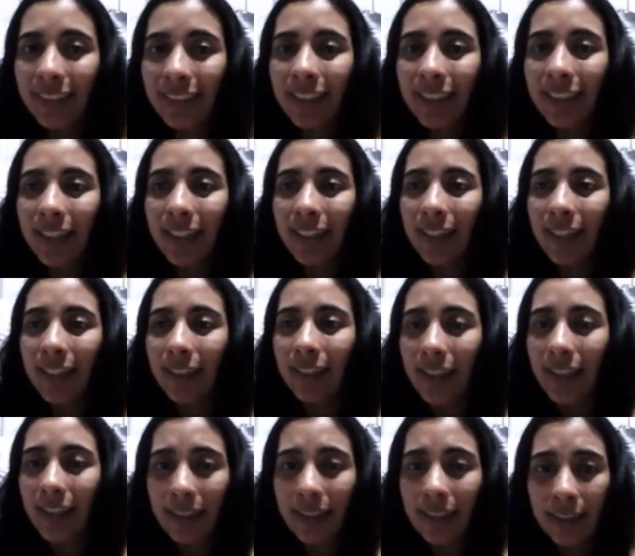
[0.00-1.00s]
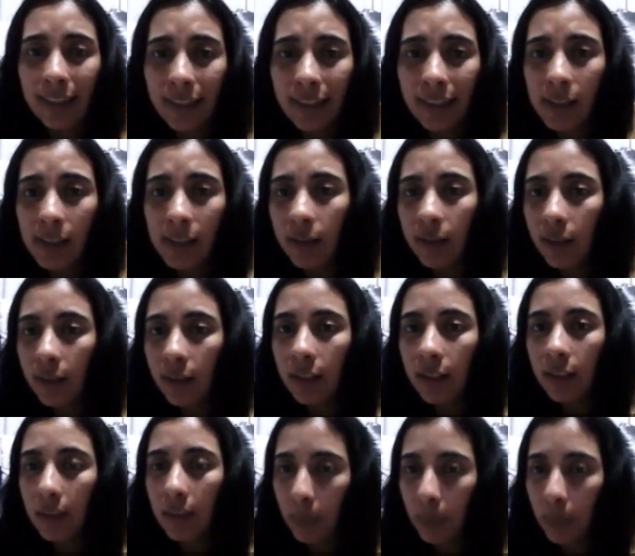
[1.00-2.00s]
what is taught and increase
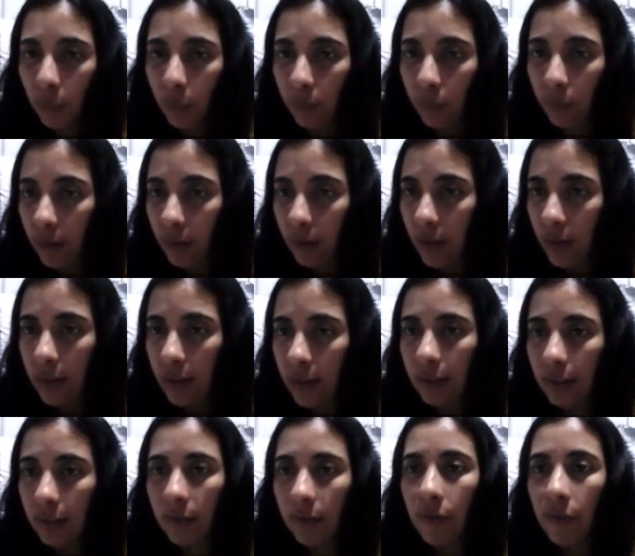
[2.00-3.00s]
their motivation.